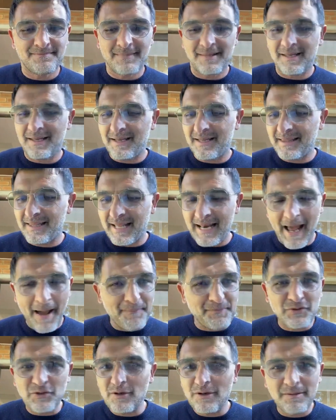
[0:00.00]
And that
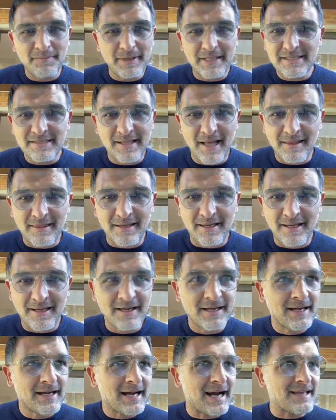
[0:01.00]
absolutely means nothing.
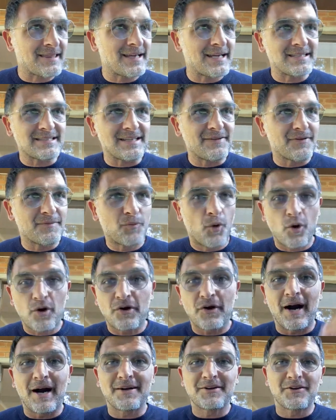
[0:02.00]
I think it's even more
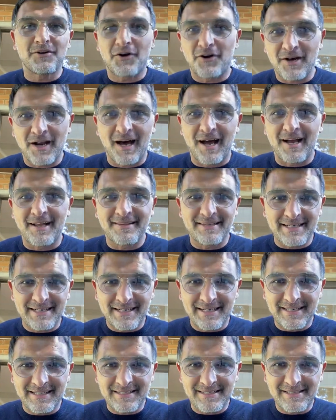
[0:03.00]
crowded online than it
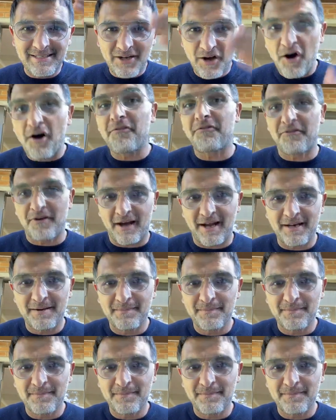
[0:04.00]
is offline.